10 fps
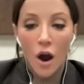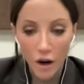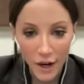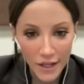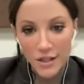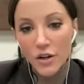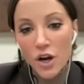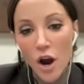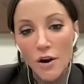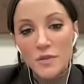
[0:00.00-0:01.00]
our guy Derek
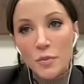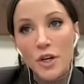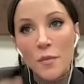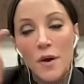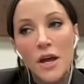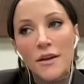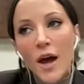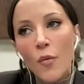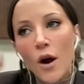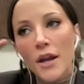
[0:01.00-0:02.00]
Carr has put up
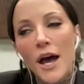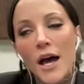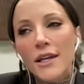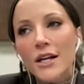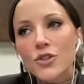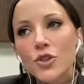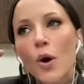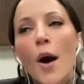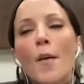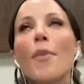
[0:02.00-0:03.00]
not 1, not 2,
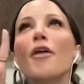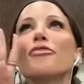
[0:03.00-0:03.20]
but